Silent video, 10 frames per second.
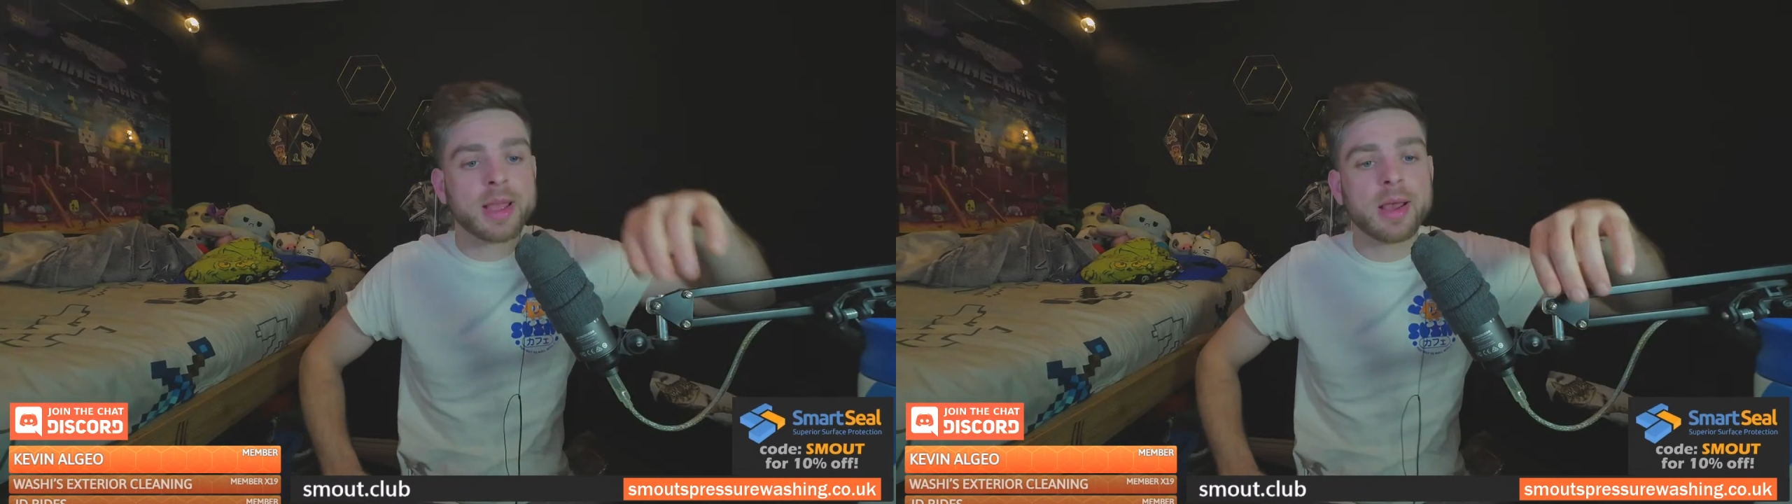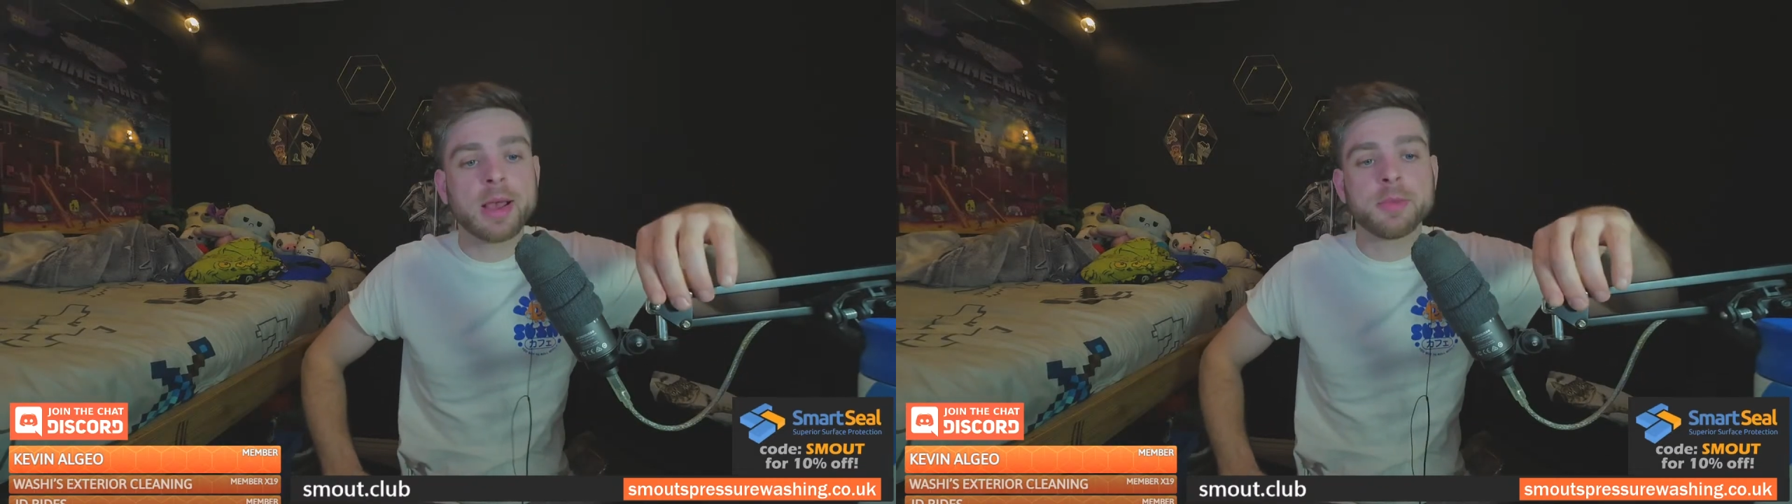
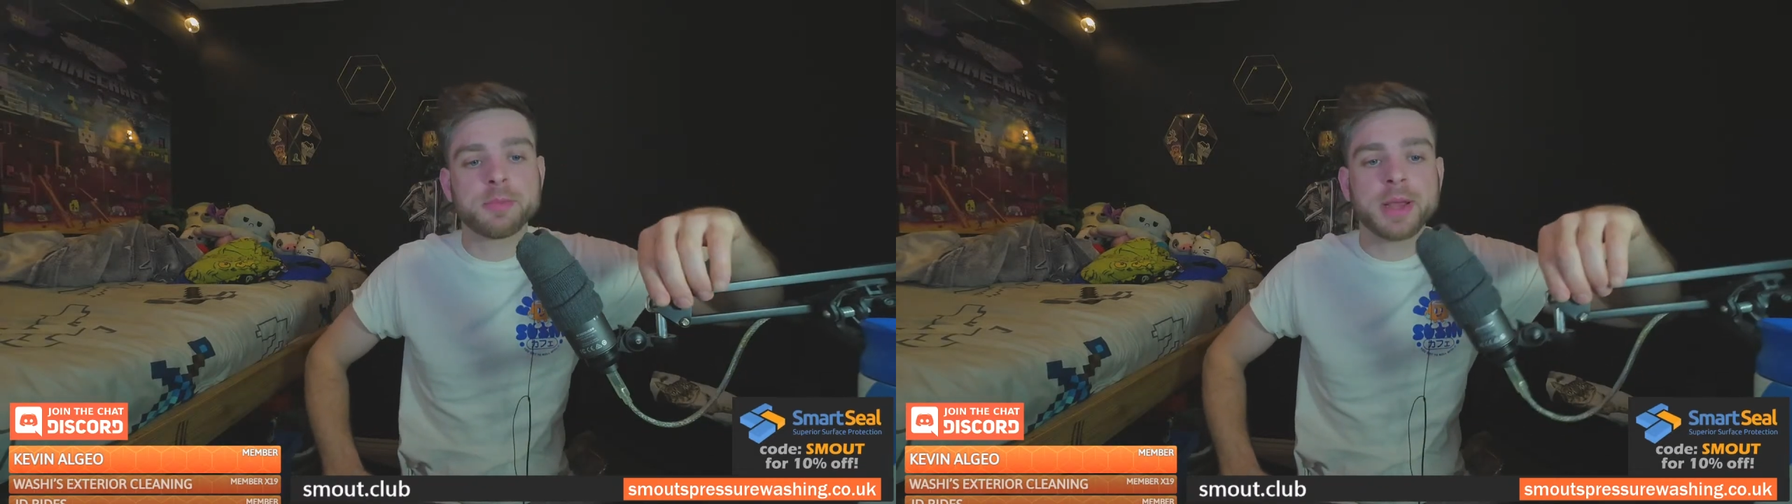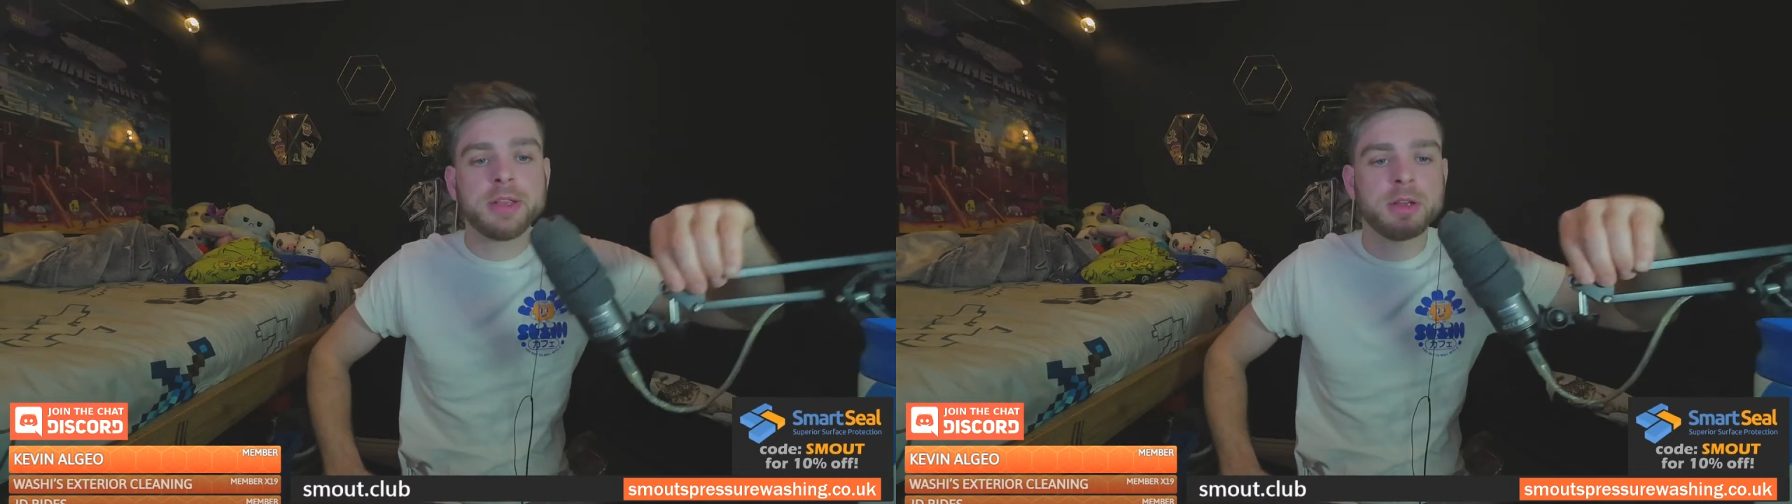out how much
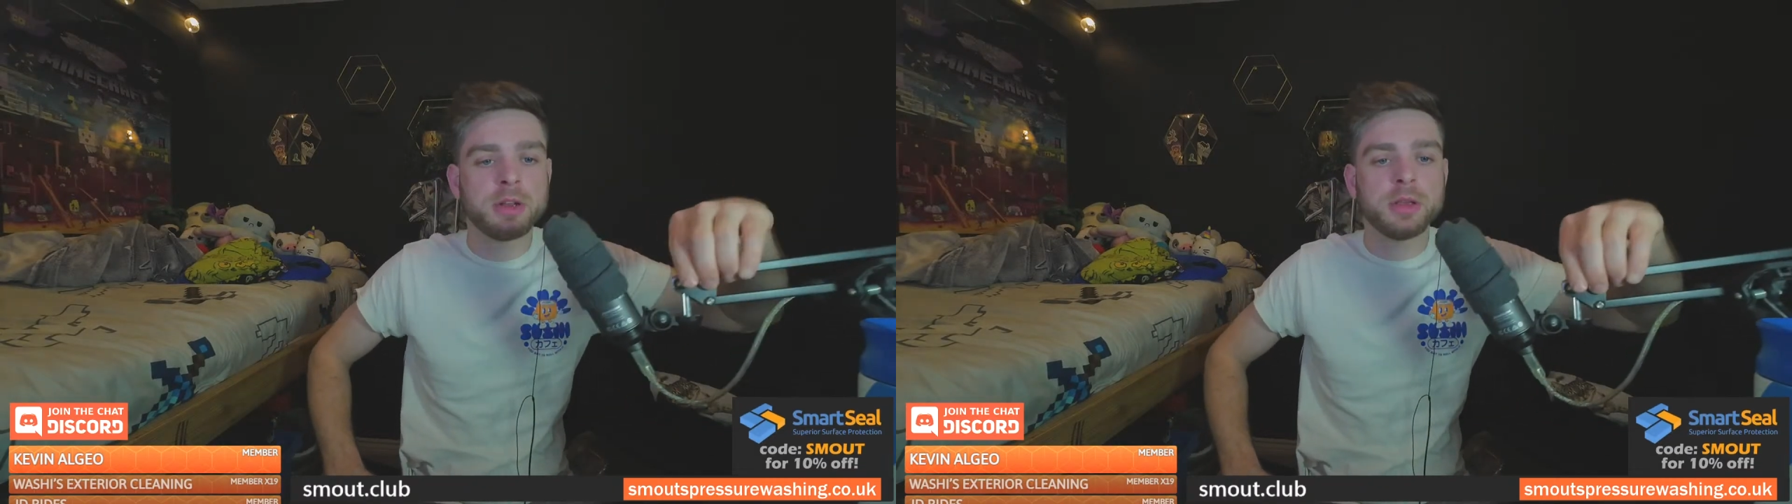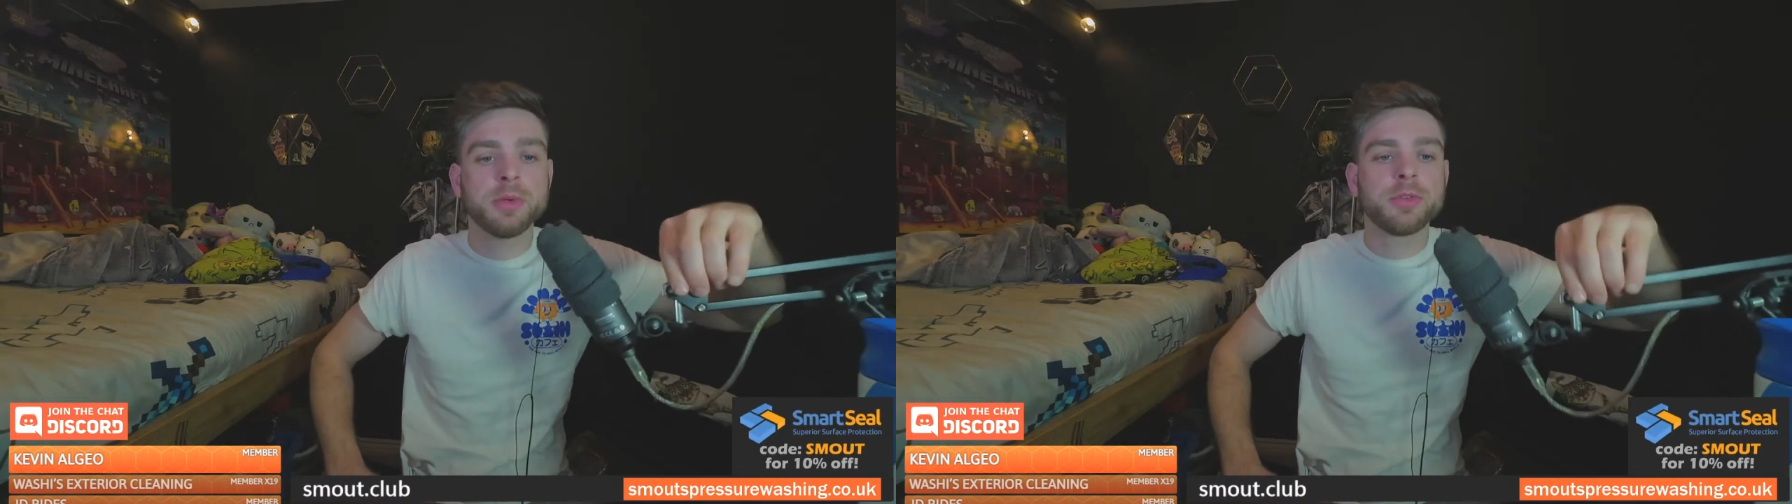paint you're going
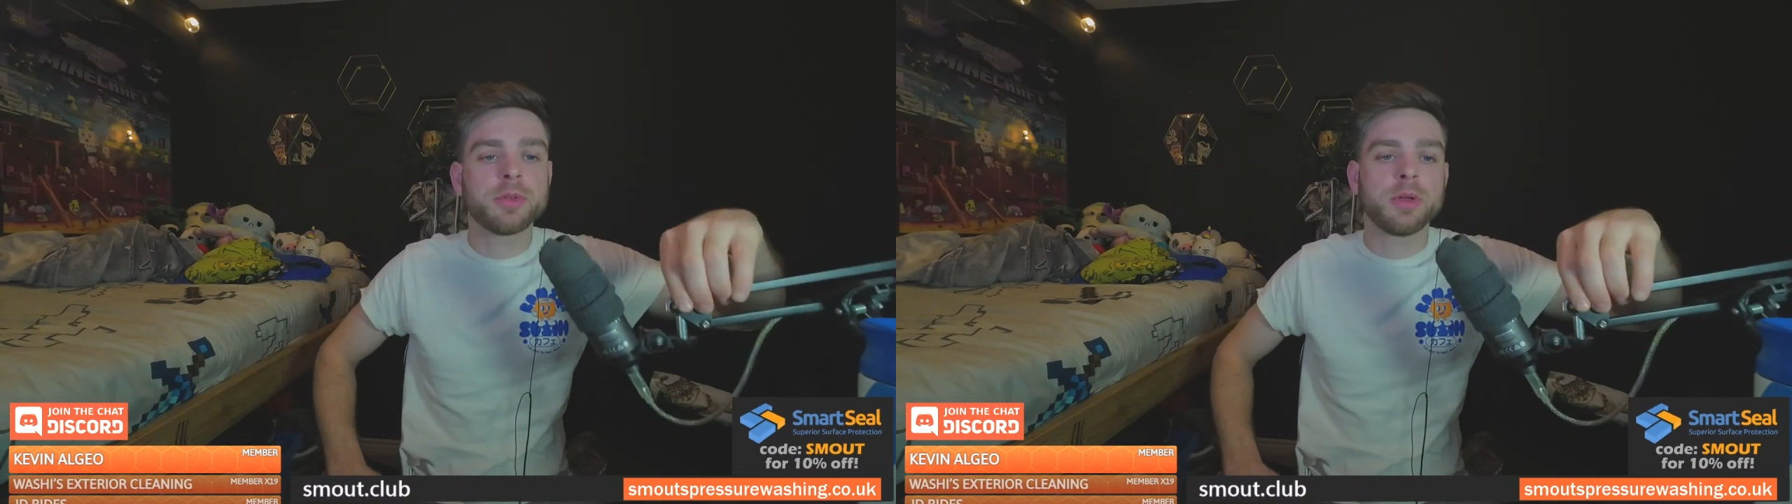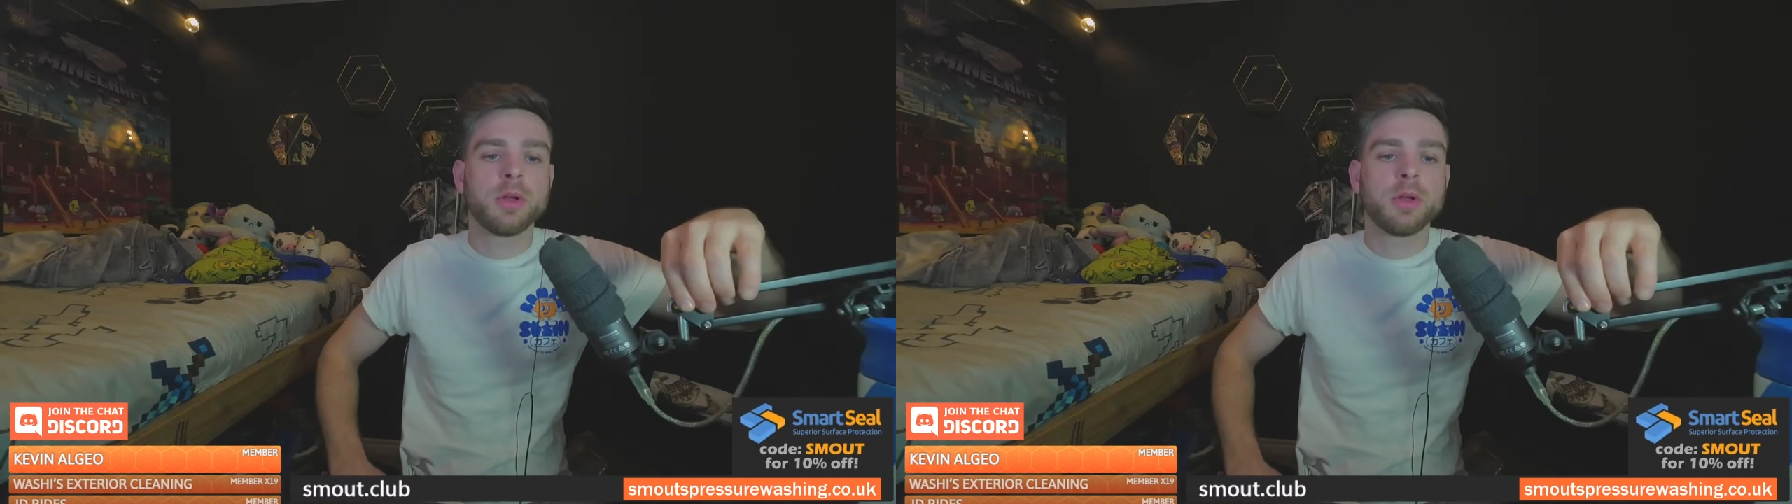to use.